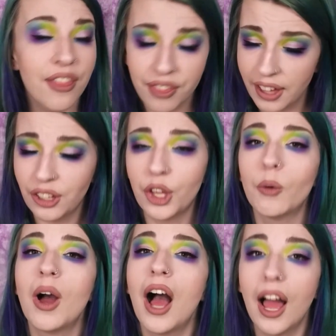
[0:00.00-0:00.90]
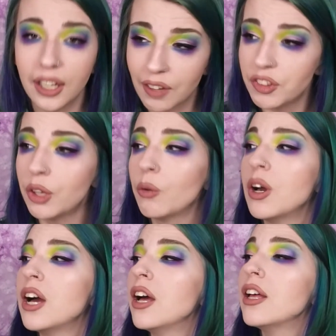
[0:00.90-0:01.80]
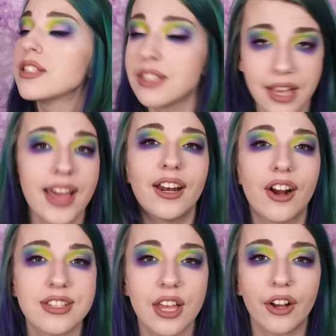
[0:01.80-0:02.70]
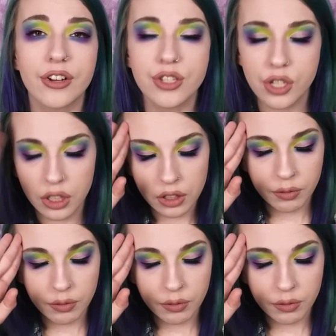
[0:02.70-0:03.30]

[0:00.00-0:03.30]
Thank you. I love you. Sayonara, suckers.